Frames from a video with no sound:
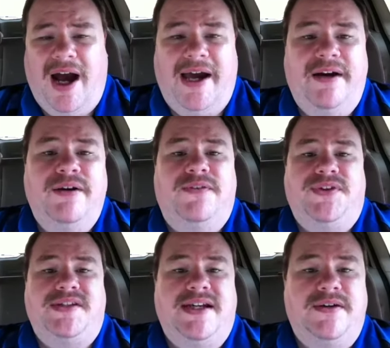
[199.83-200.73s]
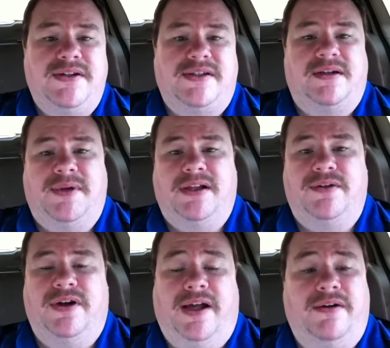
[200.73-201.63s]
I don't know if the sound is going to be
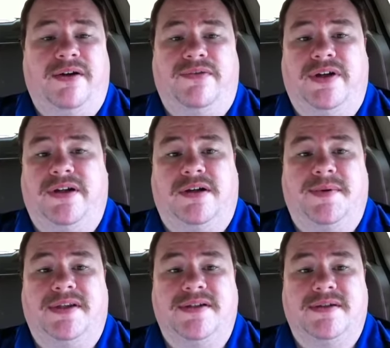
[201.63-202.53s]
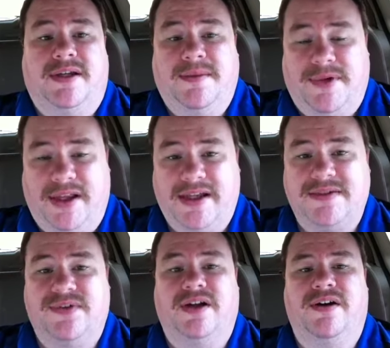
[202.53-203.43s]
included. I don't know if I talked about this in my
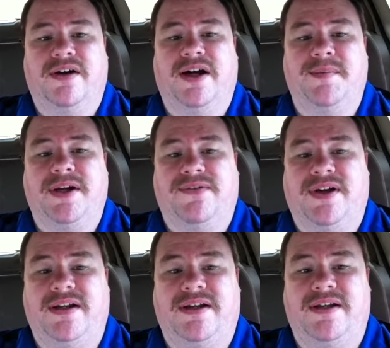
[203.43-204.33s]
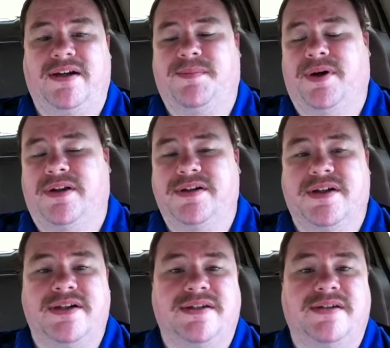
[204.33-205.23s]
last vlog or not, but if I did, I
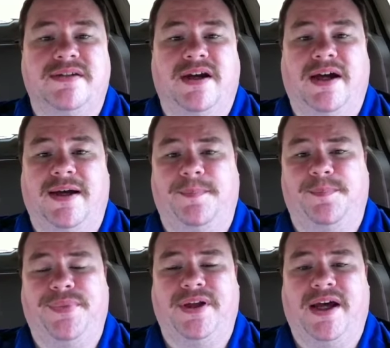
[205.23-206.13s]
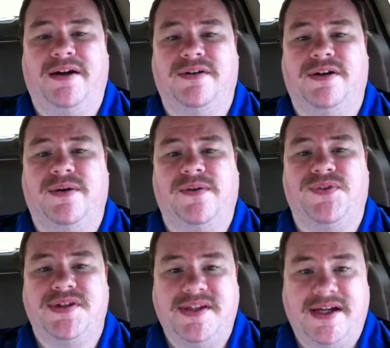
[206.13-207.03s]
apologize. But I don't know if
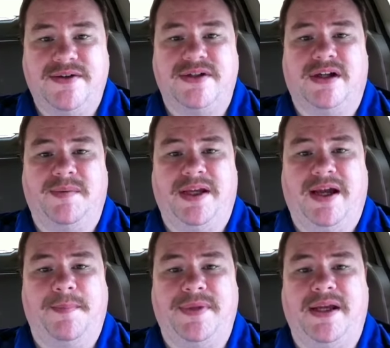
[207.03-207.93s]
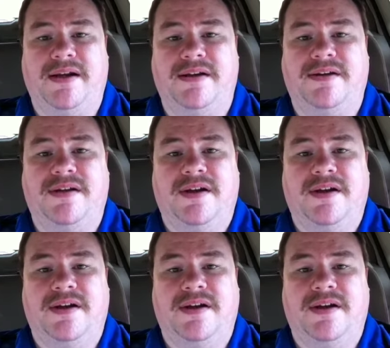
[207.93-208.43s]
the sounds are going to be updated.